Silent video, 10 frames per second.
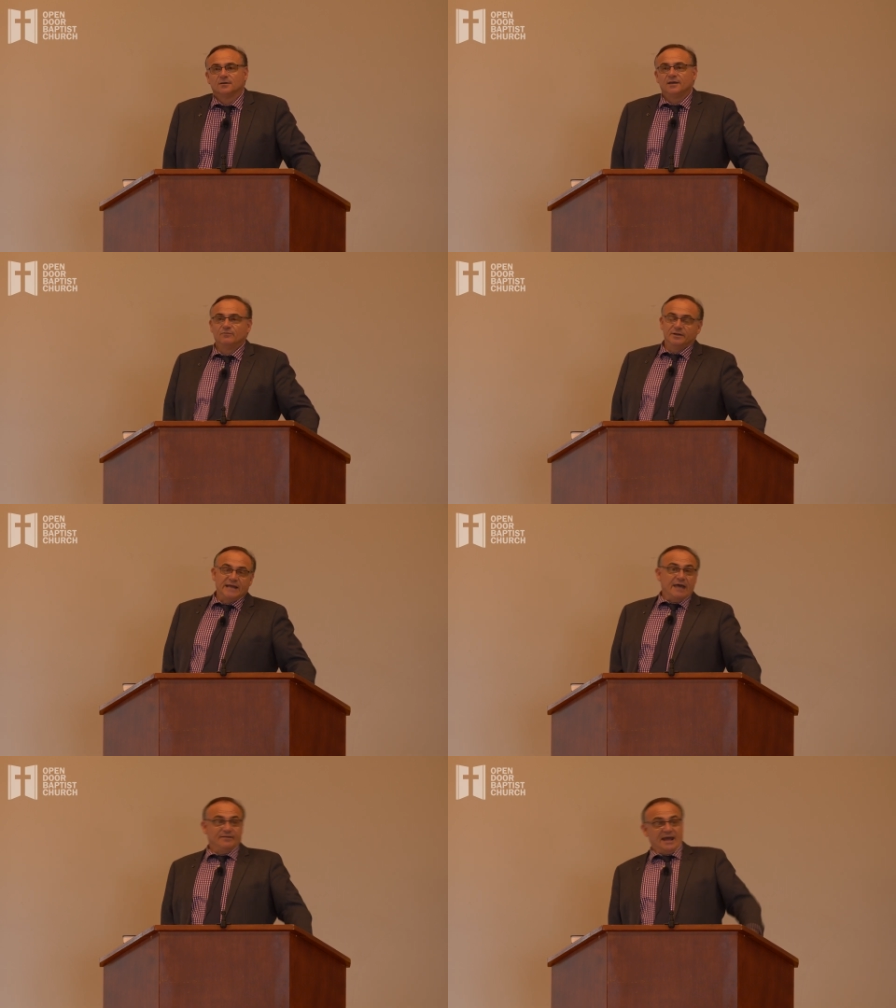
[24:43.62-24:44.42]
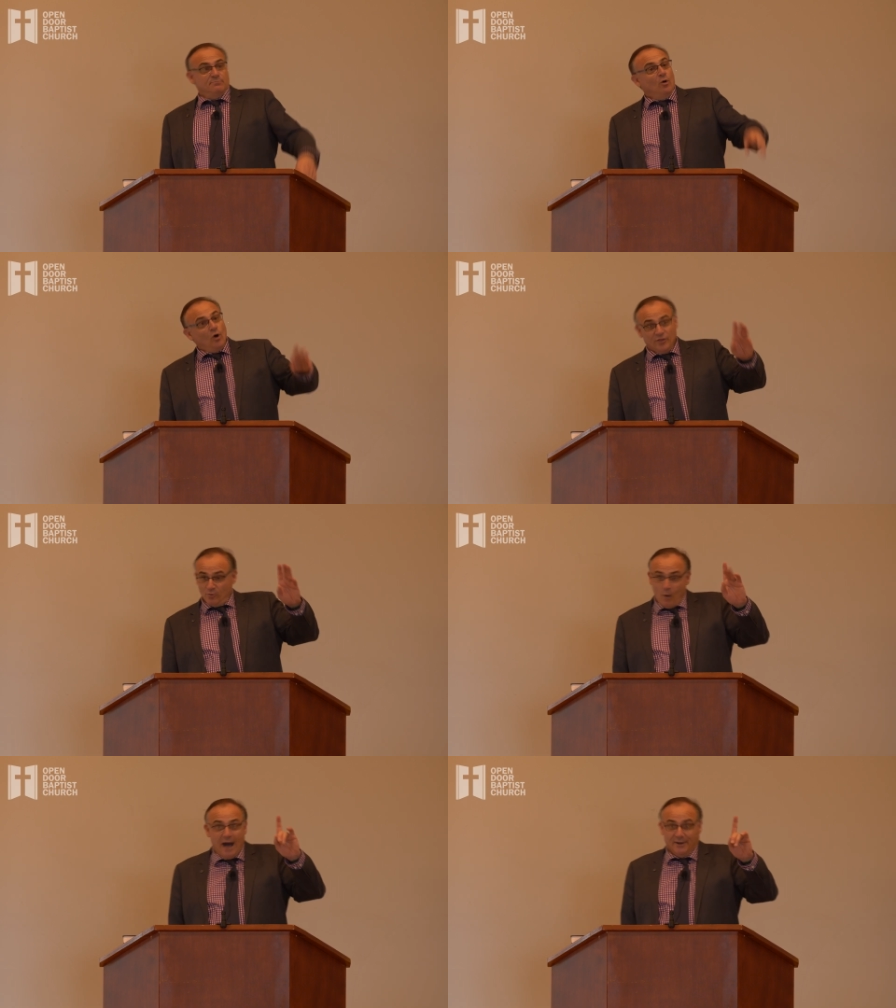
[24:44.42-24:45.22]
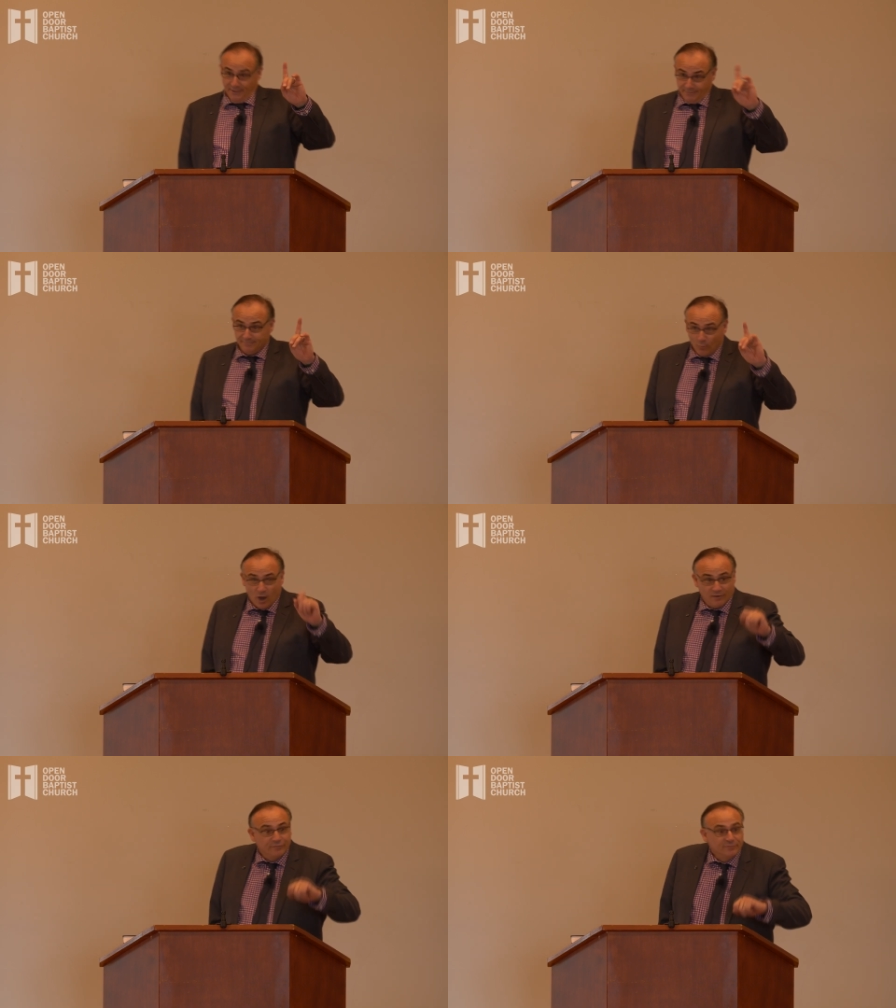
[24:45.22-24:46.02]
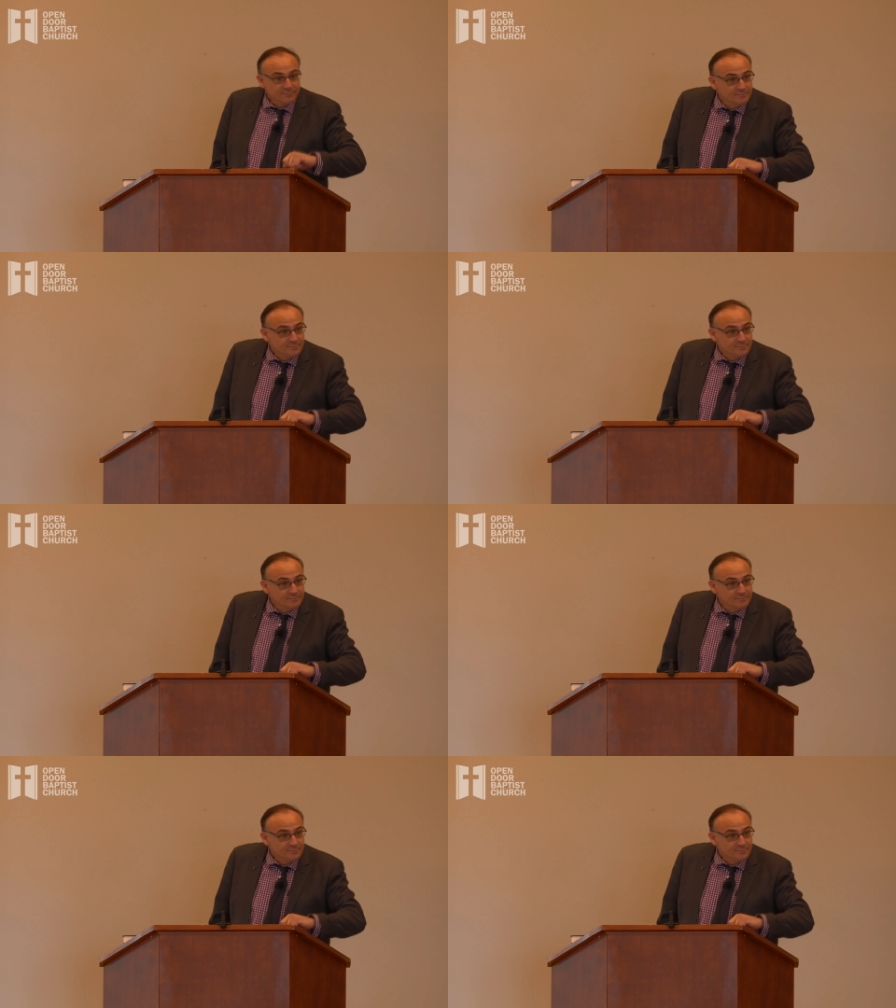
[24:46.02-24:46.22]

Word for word: Even when David had more than one wife,